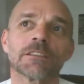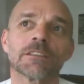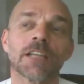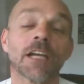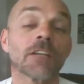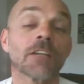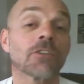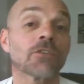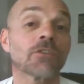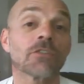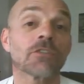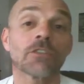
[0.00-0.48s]

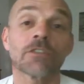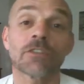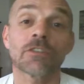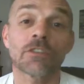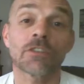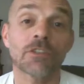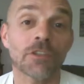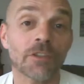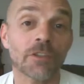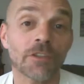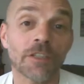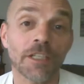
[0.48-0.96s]
and you should
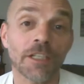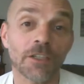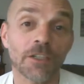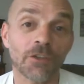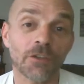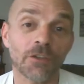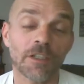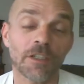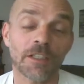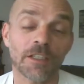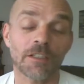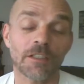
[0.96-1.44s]
certainly
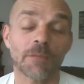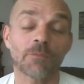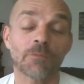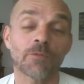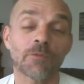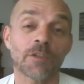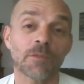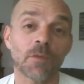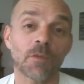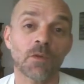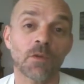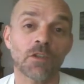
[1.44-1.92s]
not accept
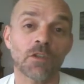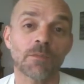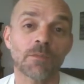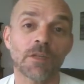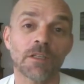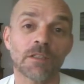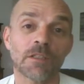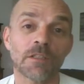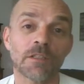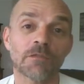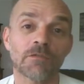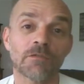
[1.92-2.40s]

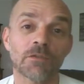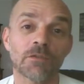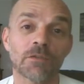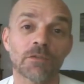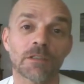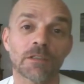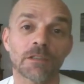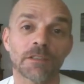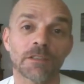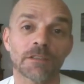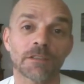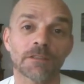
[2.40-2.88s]
responsibility for
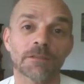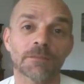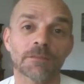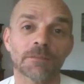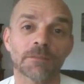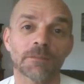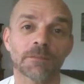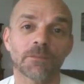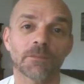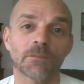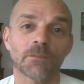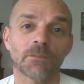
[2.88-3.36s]

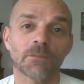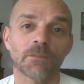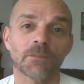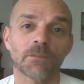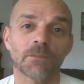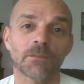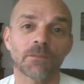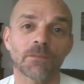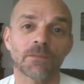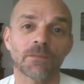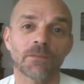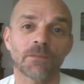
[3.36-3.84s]

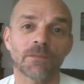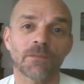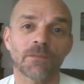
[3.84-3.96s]
it.